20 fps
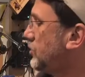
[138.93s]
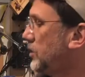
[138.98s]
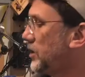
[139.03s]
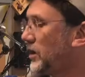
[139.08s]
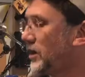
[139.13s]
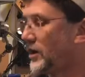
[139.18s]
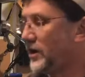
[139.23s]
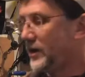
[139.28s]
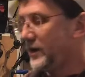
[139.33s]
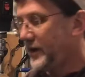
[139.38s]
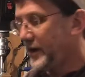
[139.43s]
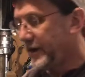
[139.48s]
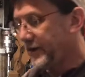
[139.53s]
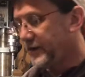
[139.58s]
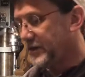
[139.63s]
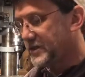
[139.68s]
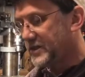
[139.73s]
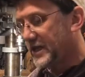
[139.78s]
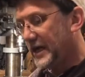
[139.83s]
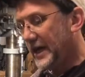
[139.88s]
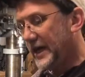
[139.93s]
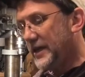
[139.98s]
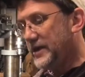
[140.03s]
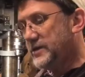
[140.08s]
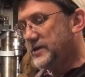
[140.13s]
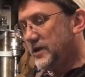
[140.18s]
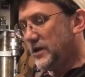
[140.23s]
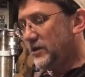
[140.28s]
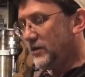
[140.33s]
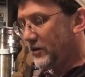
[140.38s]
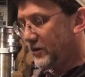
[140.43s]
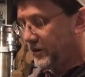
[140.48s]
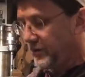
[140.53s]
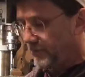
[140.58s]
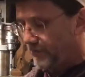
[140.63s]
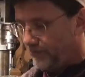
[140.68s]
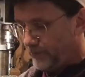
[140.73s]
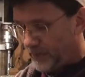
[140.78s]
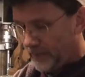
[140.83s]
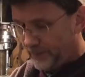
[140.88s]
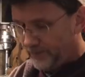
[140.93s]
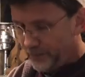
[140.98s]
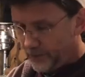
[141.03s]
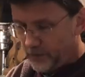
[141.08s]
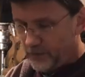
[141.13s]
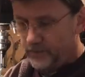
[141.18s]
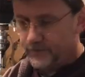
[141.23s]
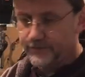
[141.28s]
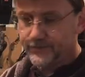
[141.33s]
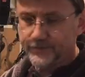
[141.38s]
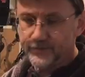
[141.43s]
the other side is either maple,